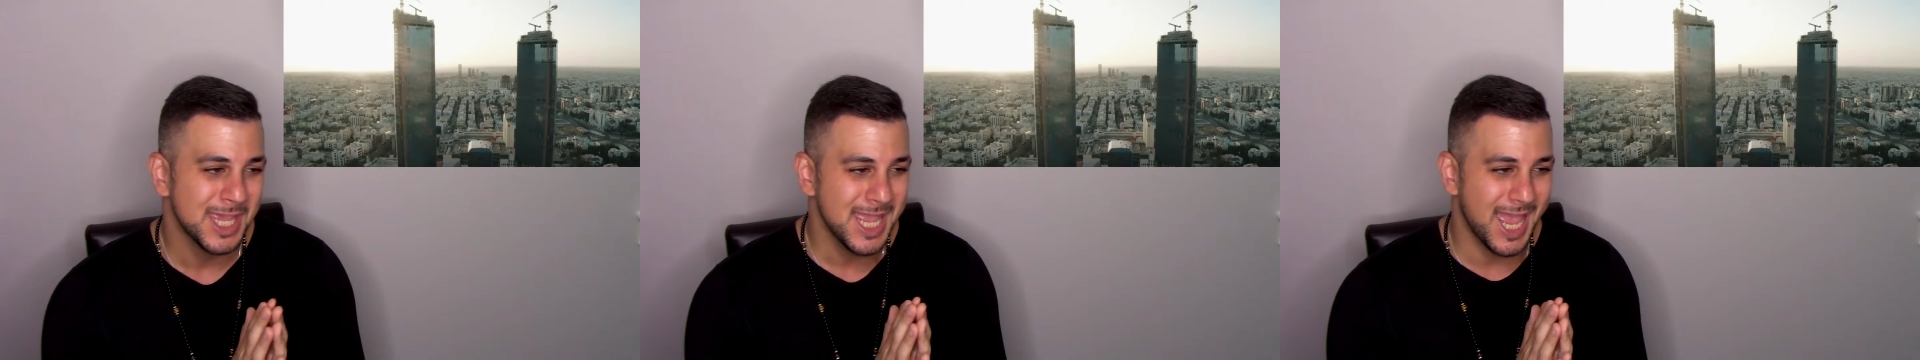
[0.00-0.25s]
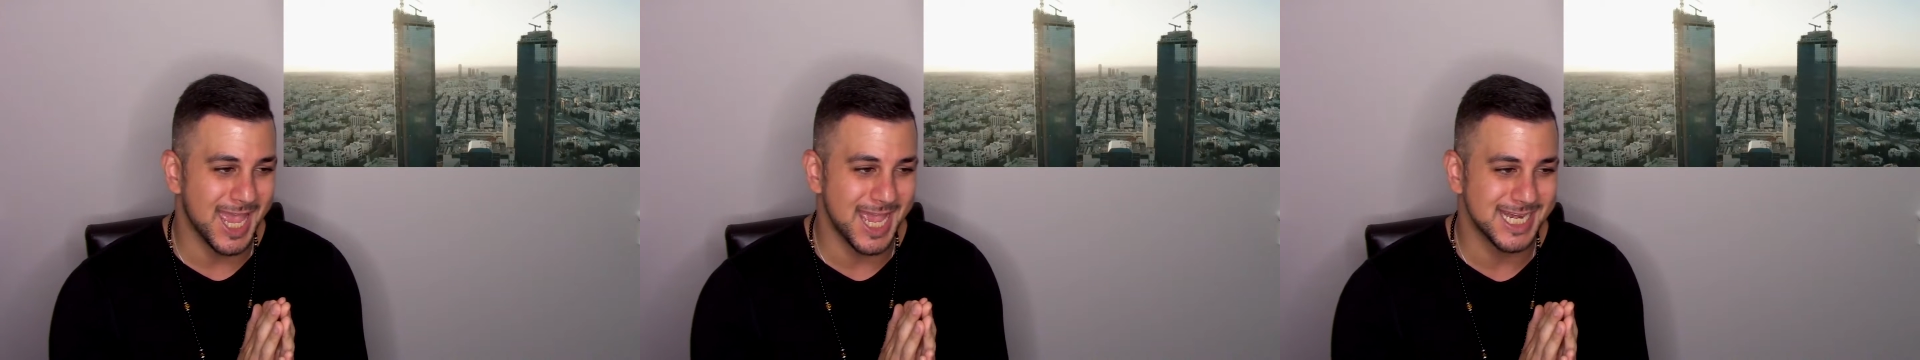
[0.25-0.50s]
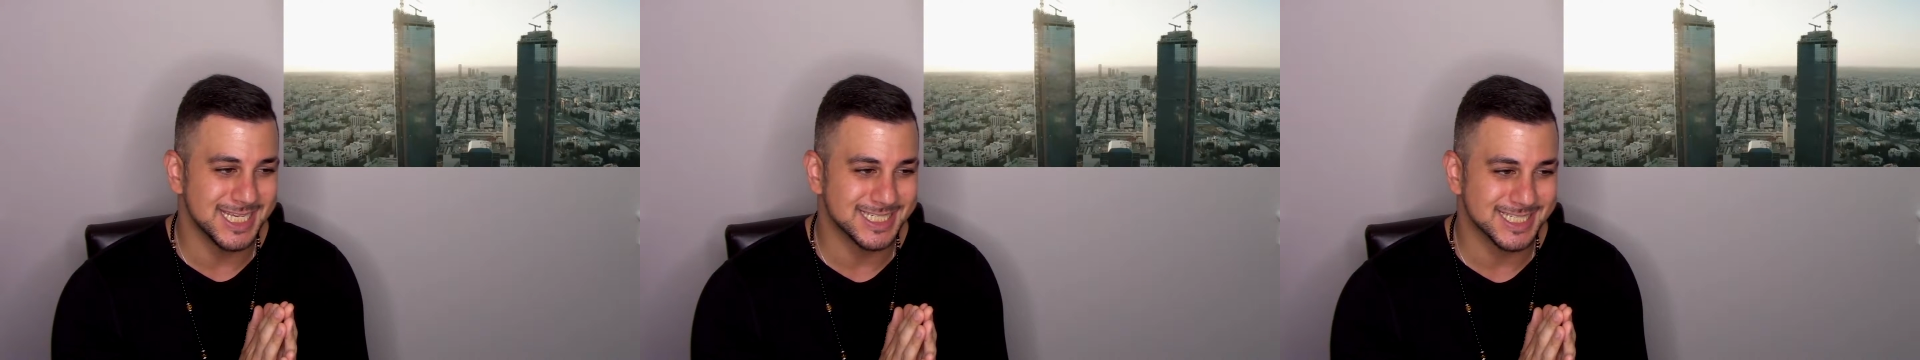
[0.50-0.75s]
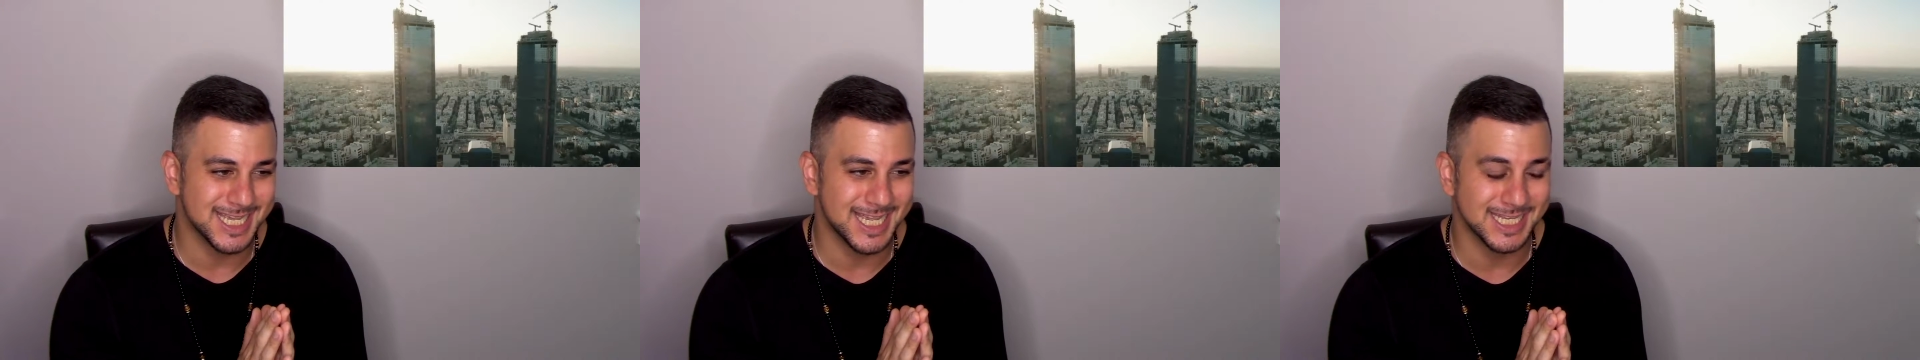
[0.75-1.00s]
And
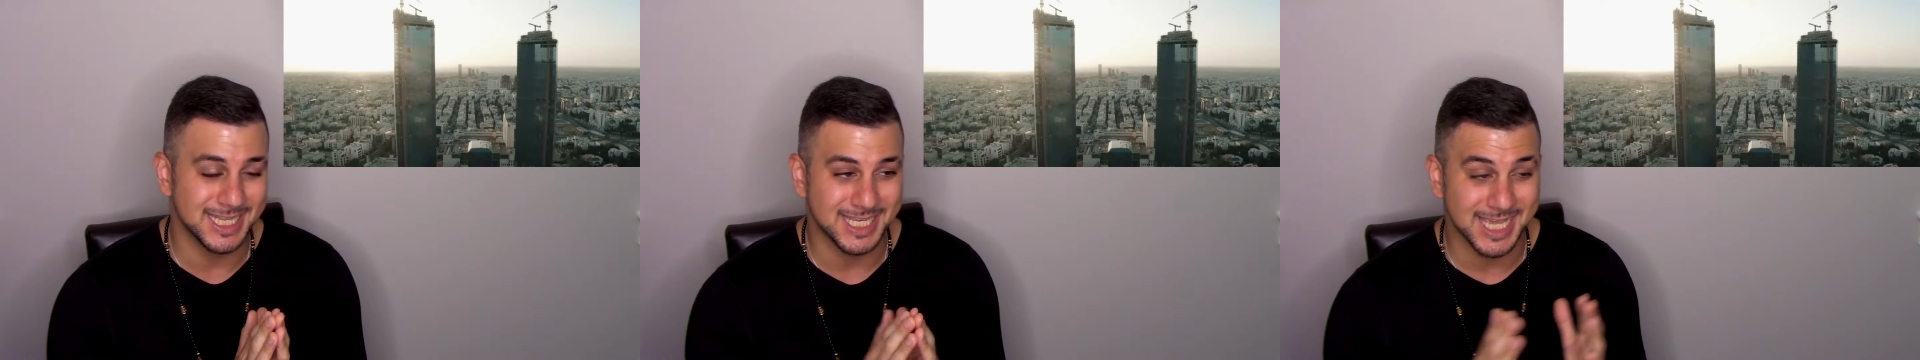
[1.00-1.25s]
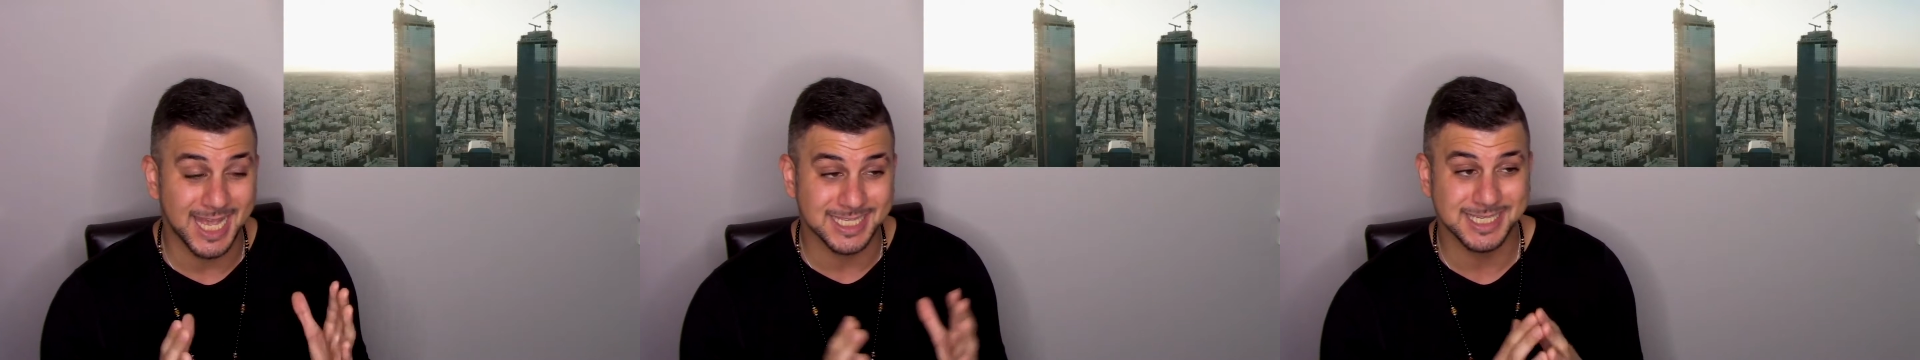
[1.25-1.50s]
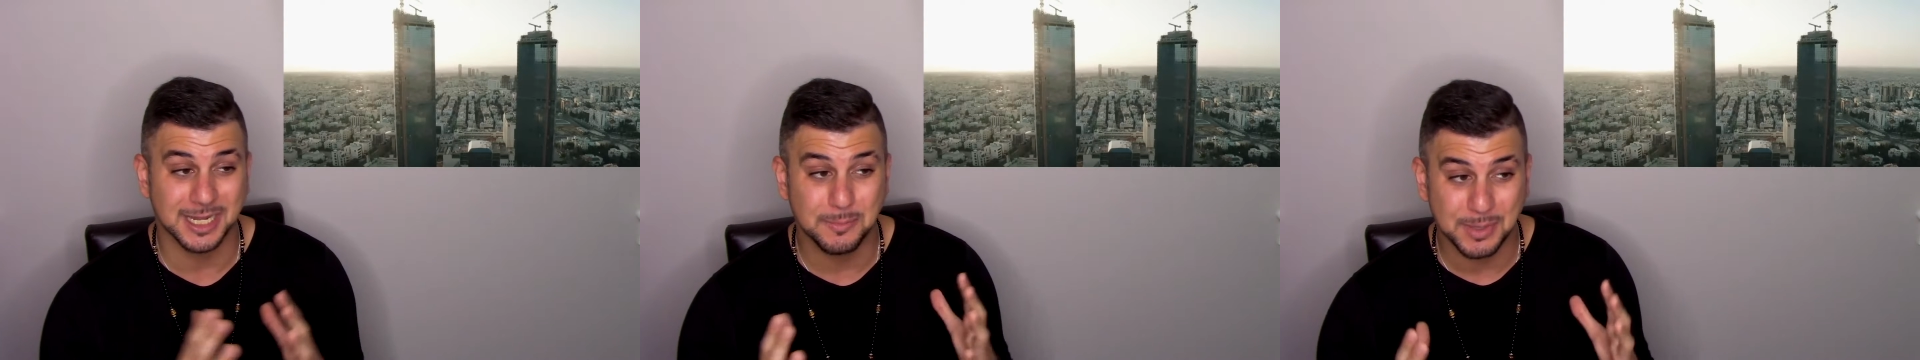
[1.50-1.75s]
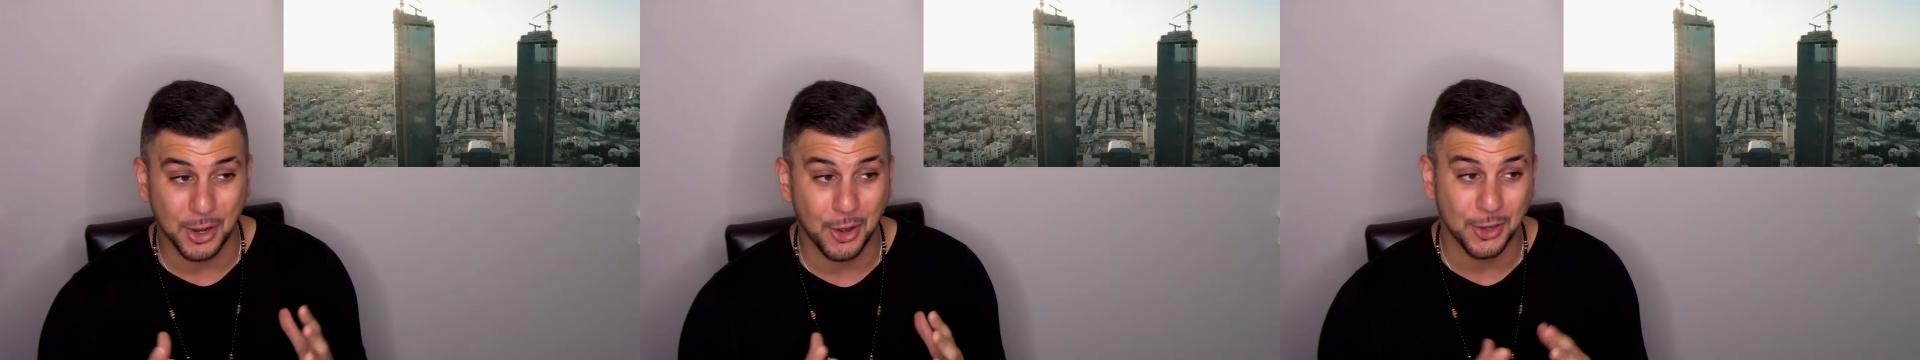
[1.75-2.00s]
he's saying like, yeah, it's gonna
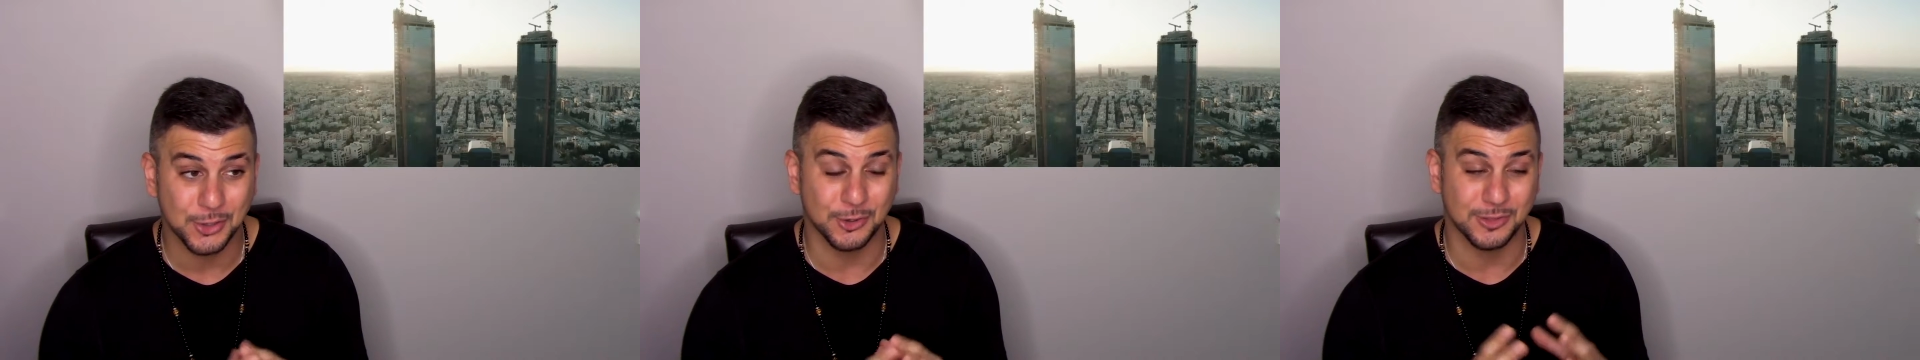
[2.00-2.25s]
be hard,